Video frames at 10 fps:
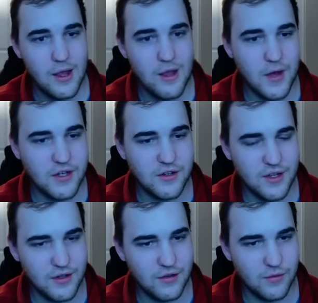if I just
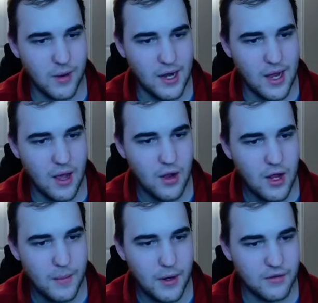let this ride out.
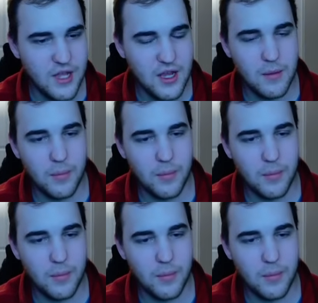But I was taking